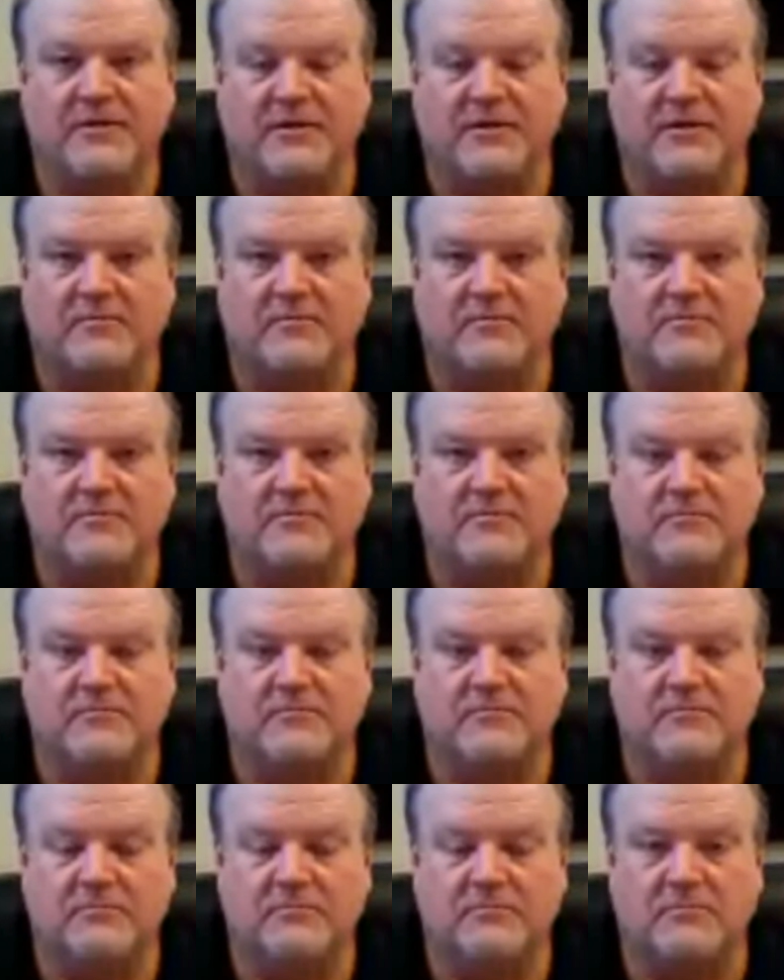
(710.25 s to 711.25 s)

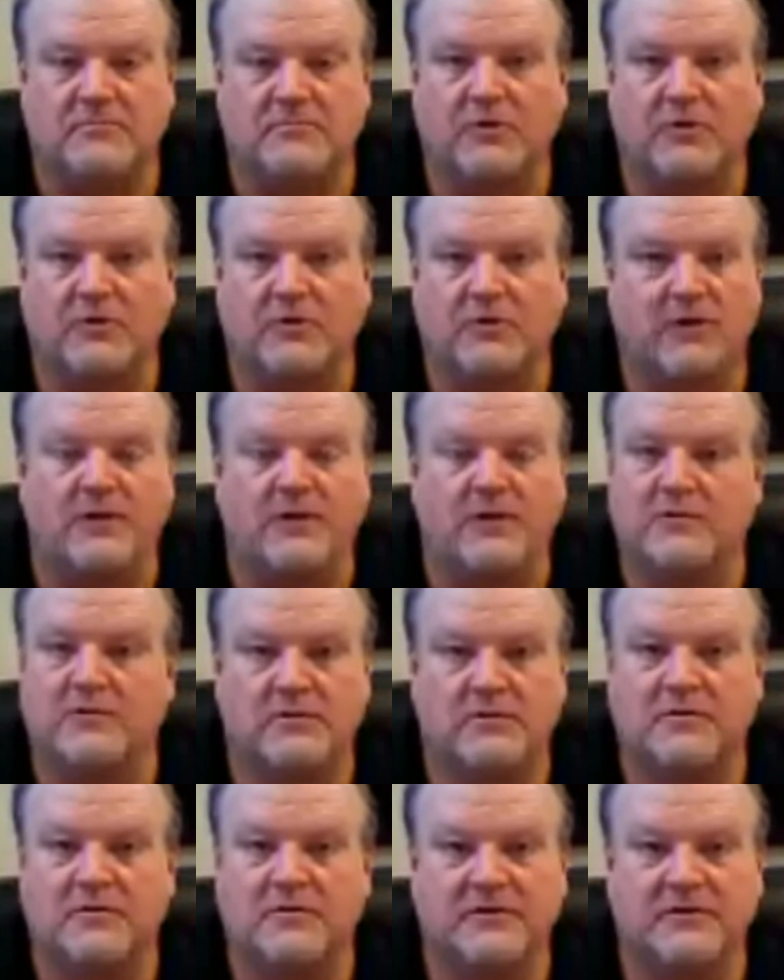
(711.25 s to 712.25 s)
mercury.
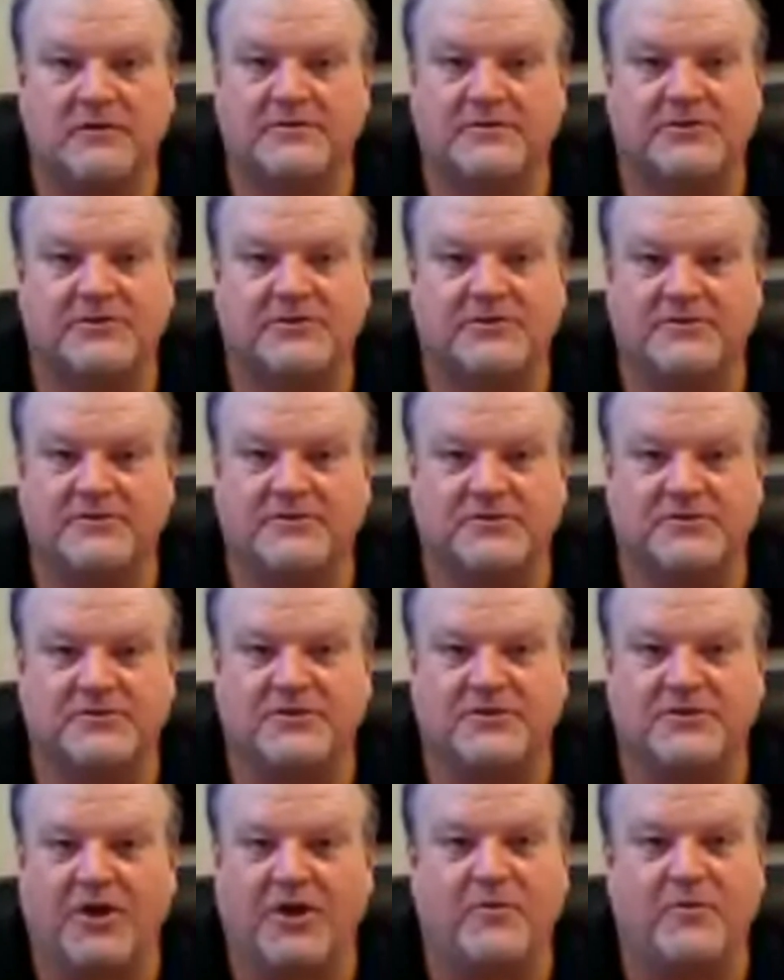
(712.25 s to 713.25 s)
Should just go,
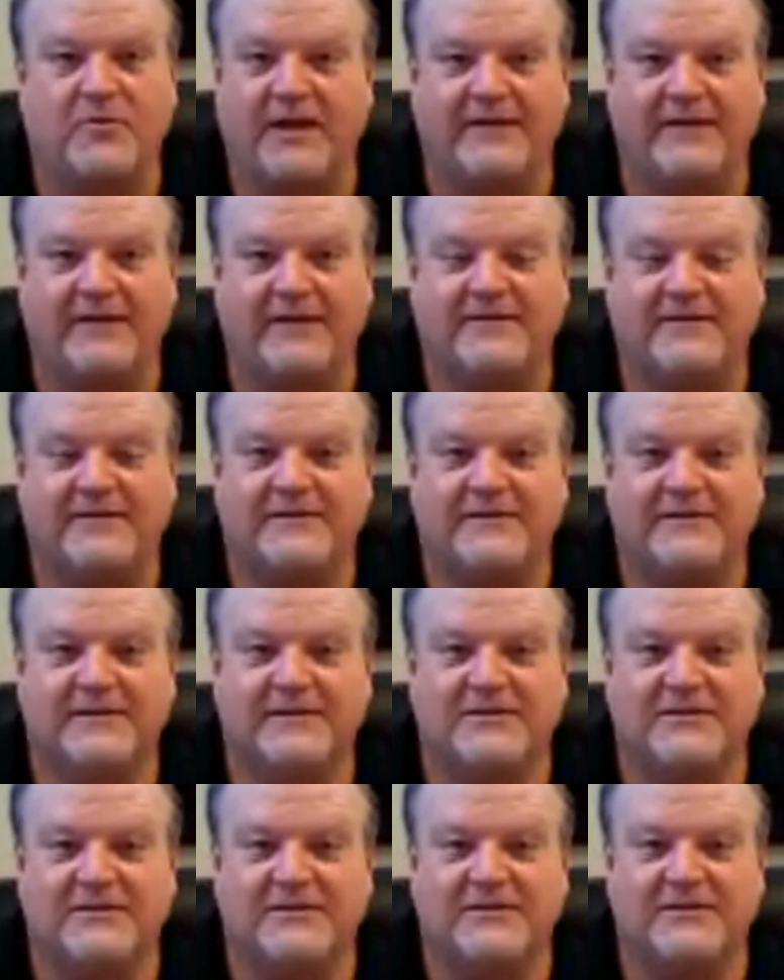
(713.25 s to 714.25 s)
man.
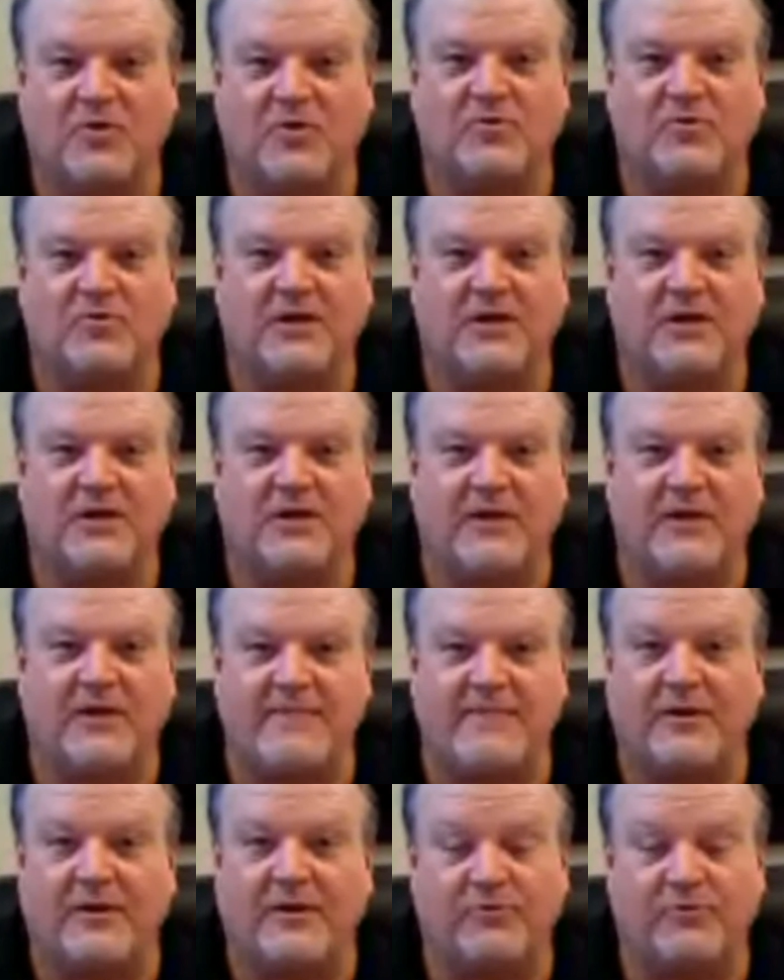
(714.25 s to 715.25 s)
So
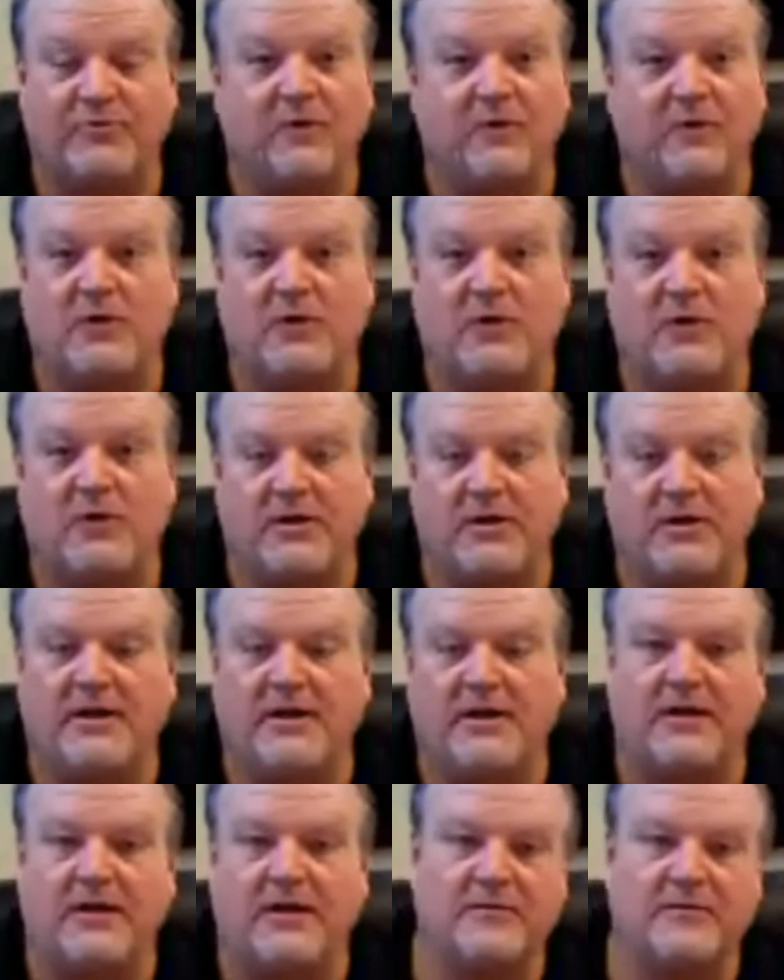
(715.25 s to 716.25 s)
Rainmaker
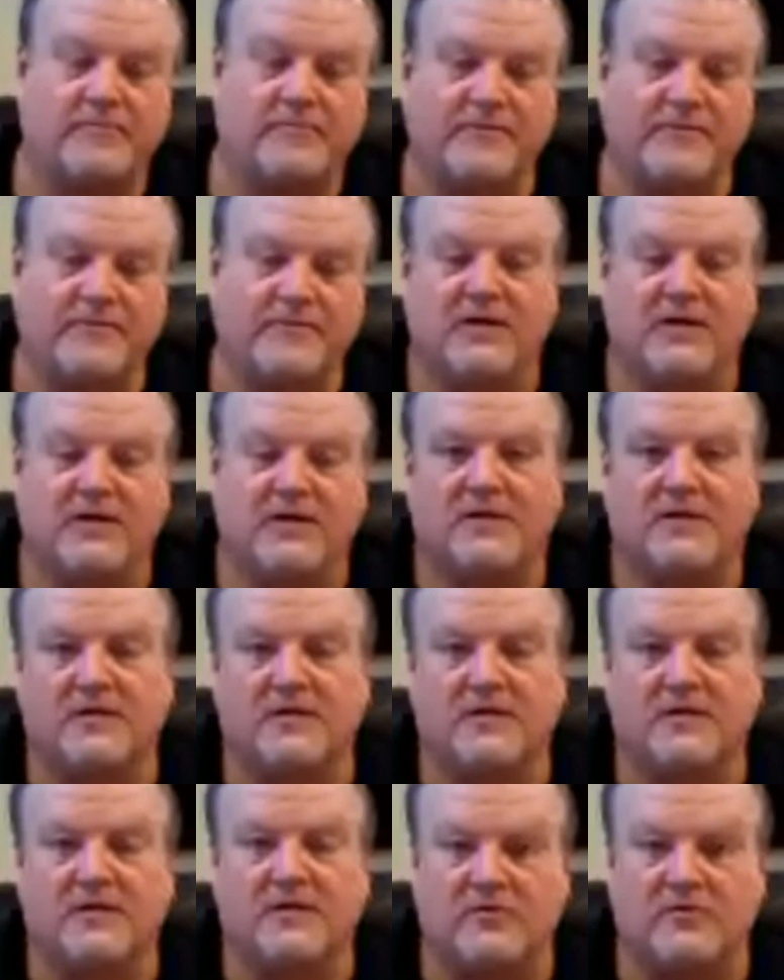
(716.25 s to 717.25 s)
301,
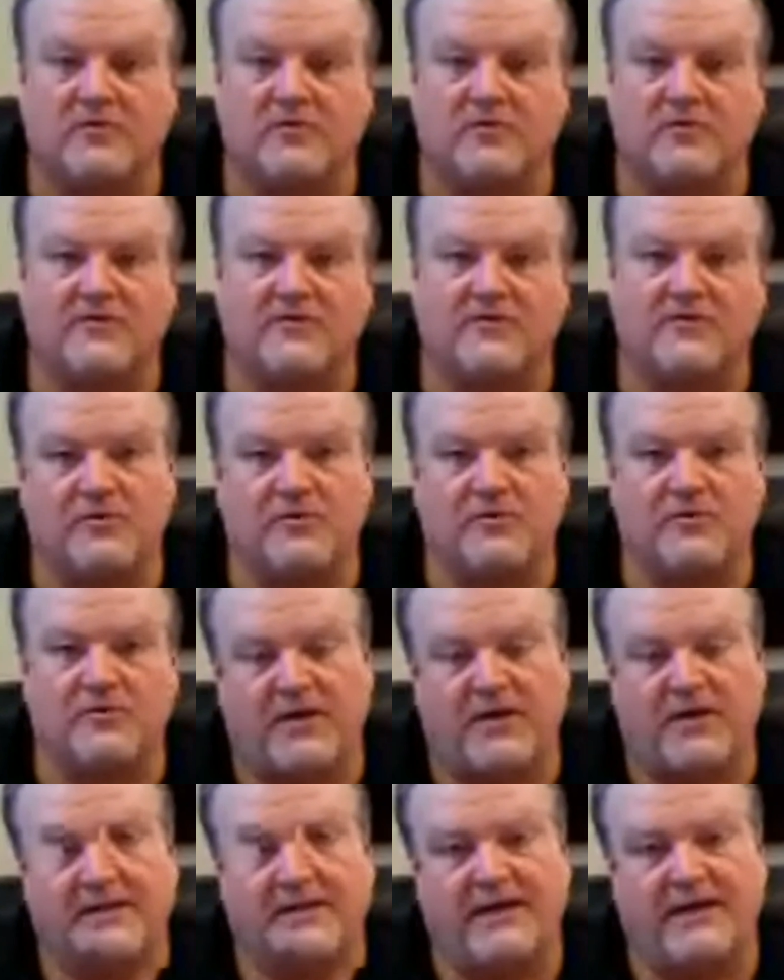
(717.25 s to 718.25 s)
tune in to some future
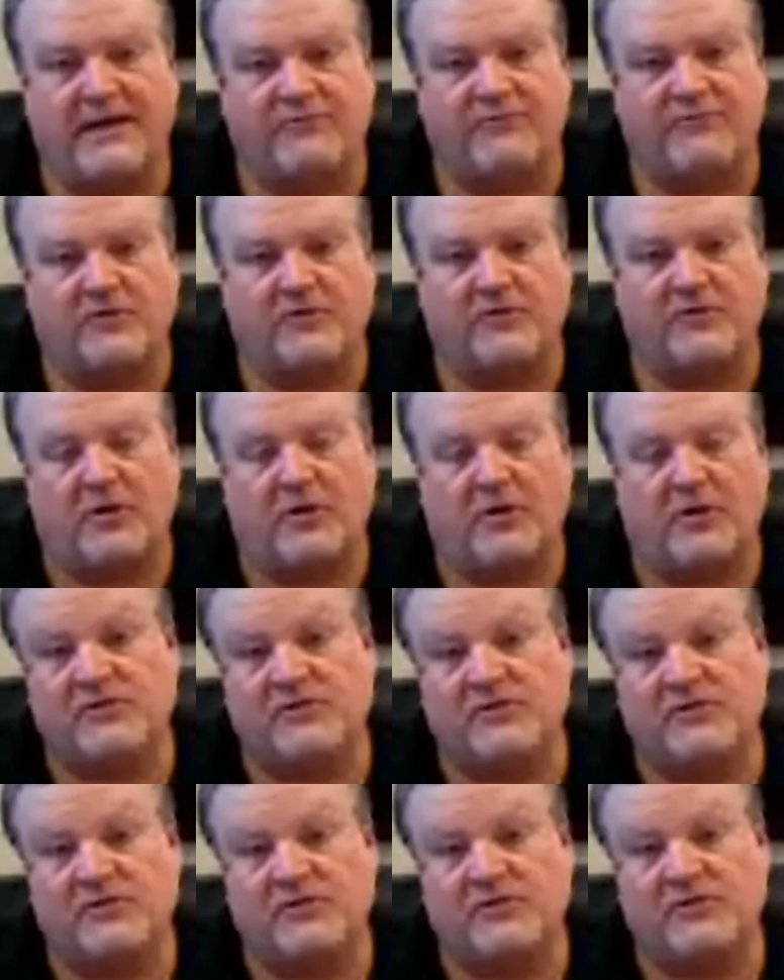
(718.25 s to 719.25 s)
podcasts. We're going to talk some
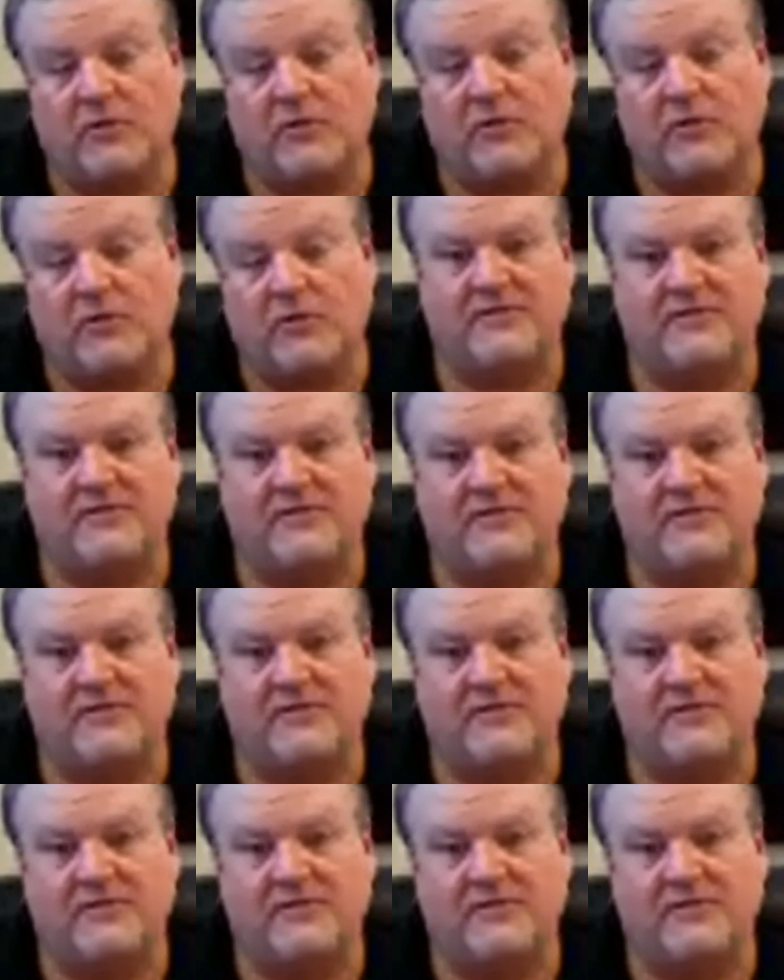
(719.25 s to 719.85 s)
more about team